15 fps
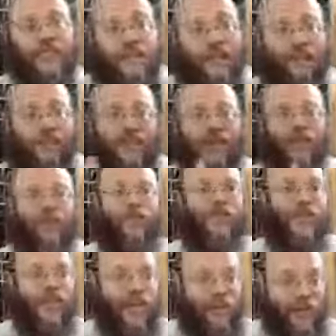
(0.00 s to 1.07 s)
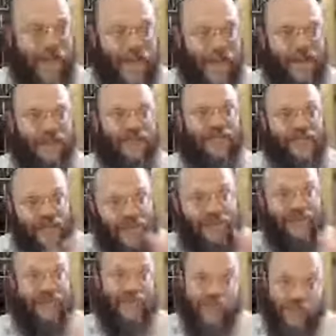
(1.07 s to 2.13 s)
and you say, Amotzi lechem min haaretz.
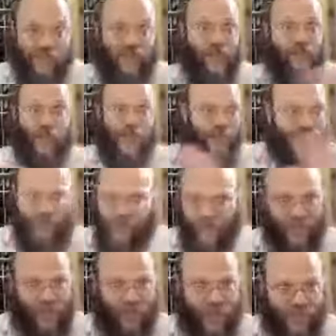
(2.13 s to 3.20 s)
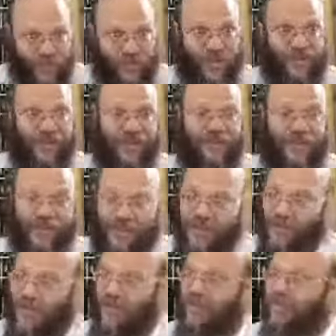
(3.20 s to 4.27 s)
That's, for sure, everybody will agree, it is a
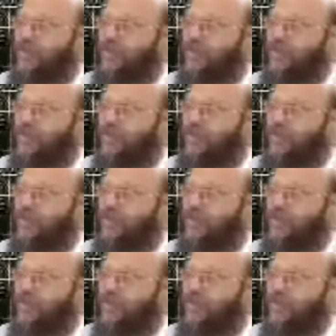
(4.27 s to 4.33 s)
meal.